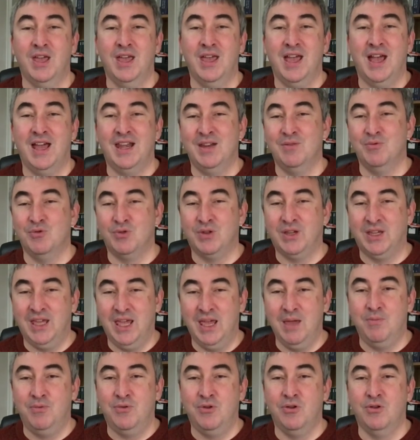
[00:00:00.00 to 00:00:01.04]
and it will
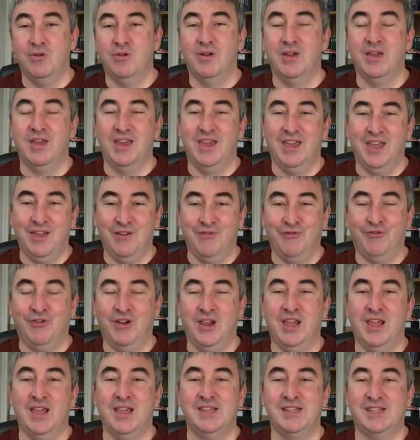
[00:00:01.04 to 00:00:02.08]
keep you
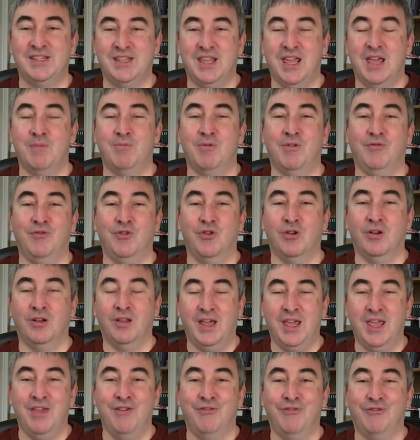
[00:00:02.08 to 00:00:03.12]
every step of your
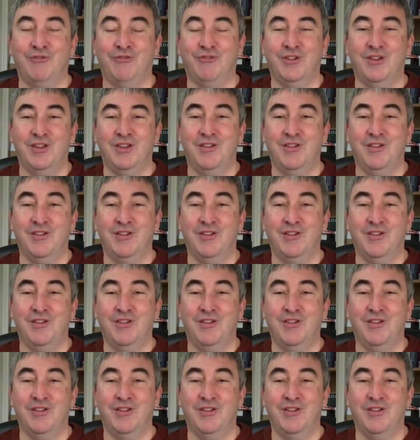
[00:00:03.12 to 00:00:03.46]
life,